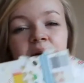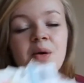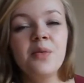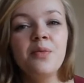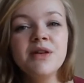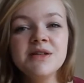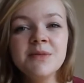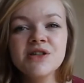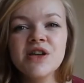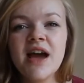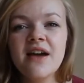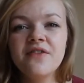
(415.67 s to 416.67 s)
Pretty much
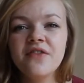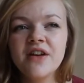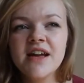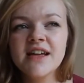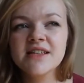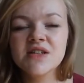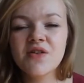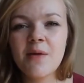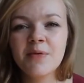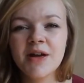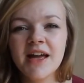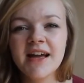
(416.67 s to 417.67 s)
every
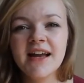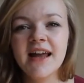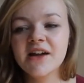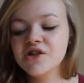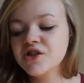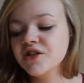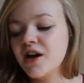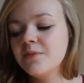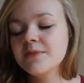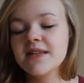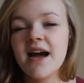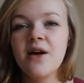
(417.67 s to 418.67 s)
scrapbooking collection
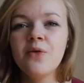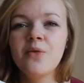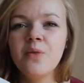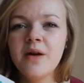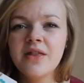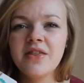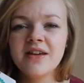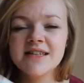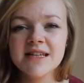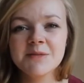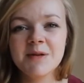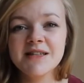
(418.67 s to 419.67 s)
comes out with a
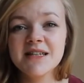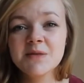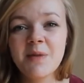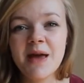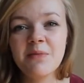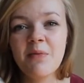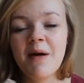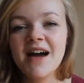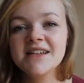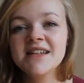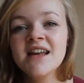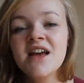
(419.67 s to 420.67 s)
6x6 paper
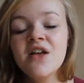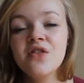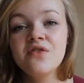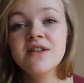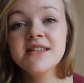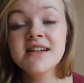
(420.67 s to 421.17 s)
pad. The reason I